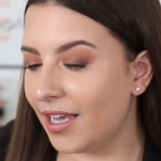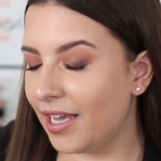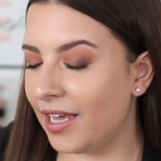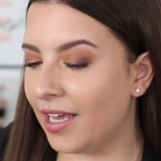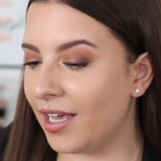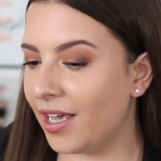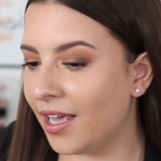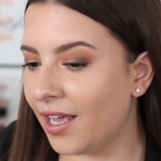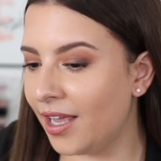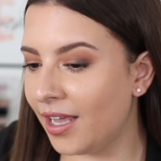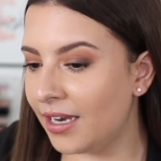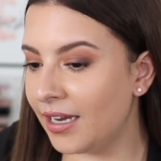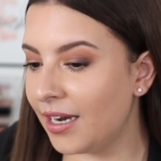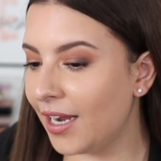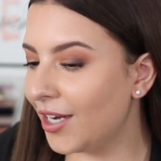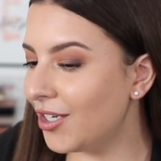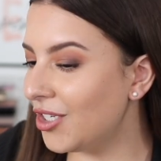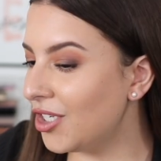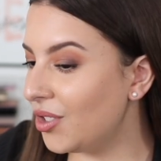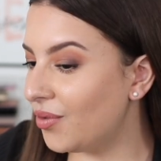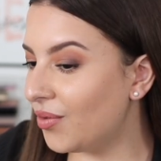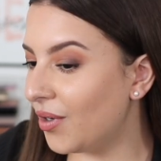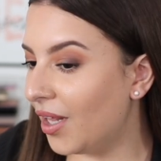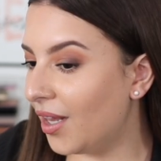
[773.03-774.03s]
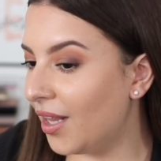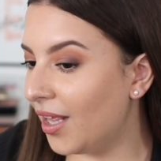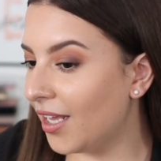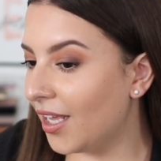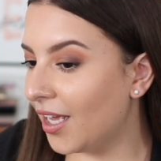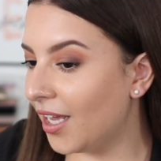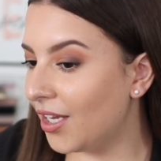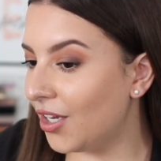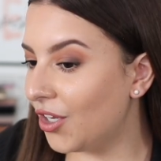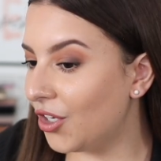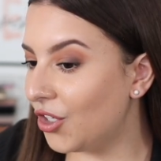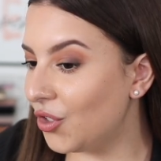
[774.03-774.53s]
And I just felt
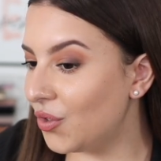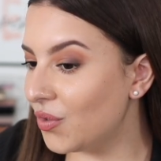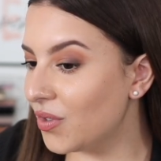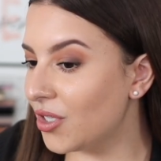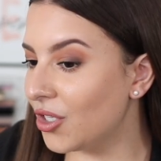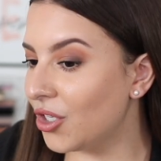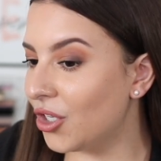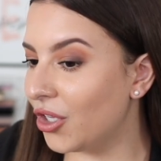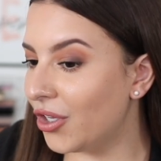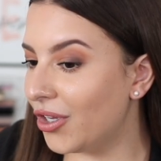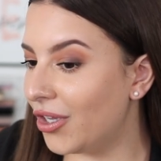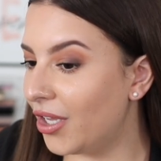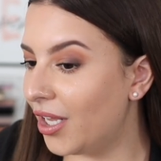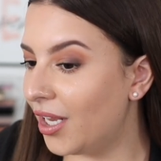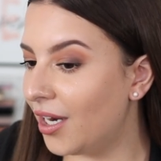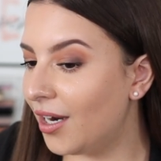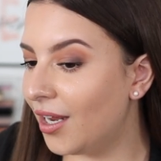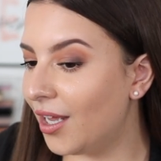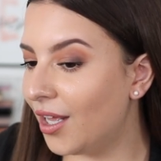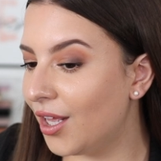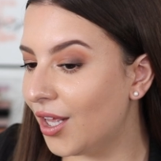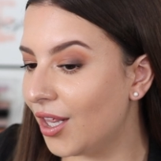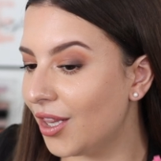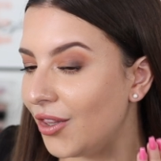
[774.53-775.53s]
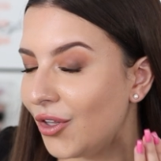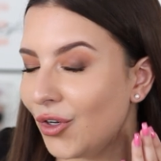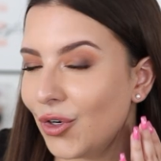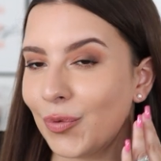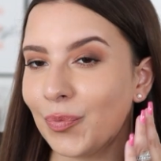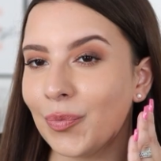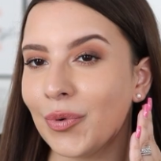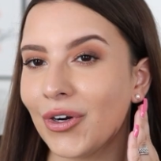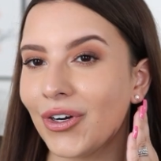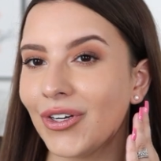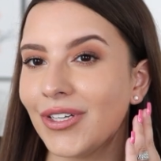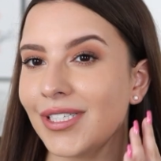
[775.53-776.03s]
like I could use a good
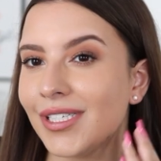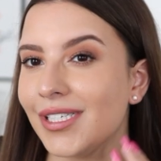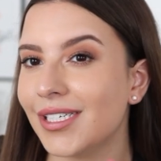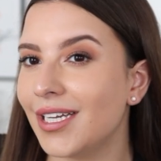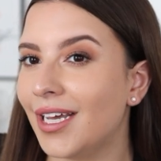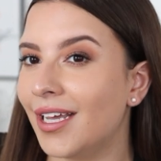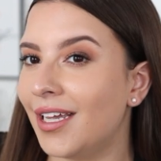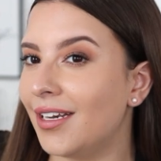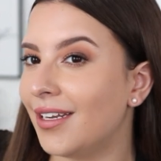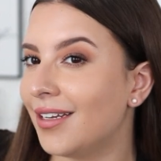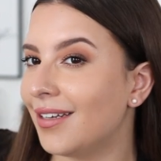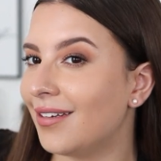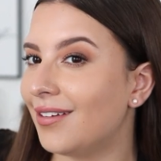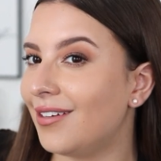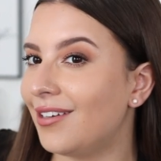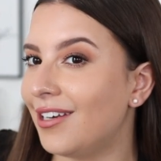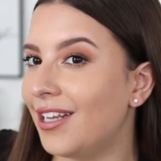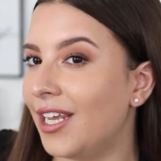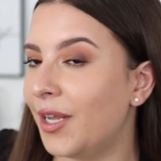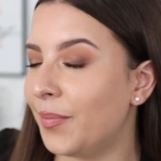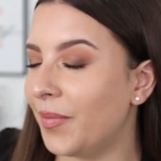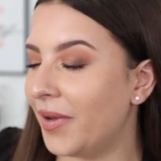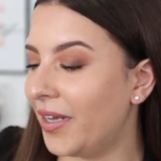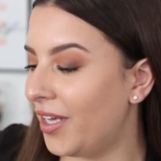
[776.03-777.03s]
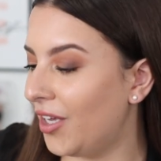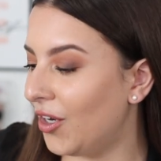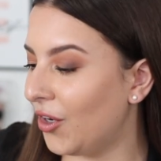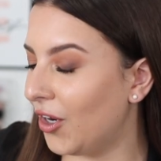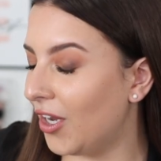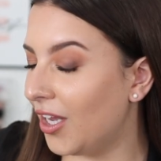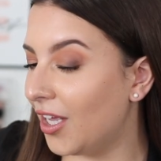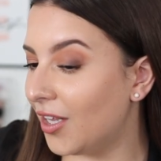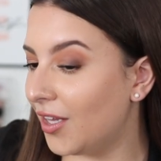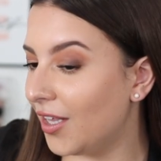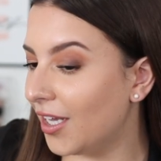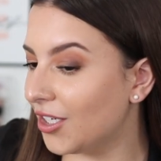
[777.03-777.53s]
little pearl stud in my
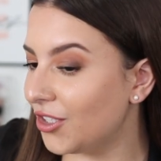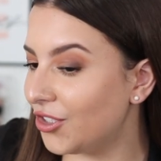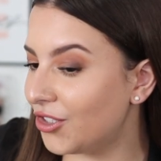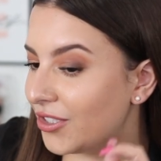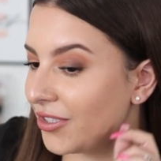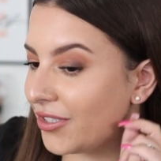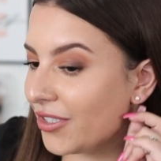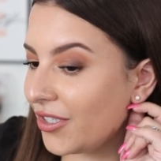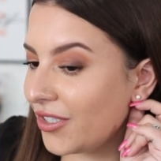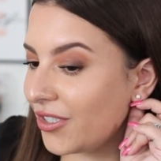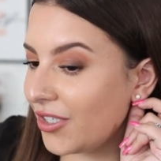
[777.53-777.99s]
earring collection.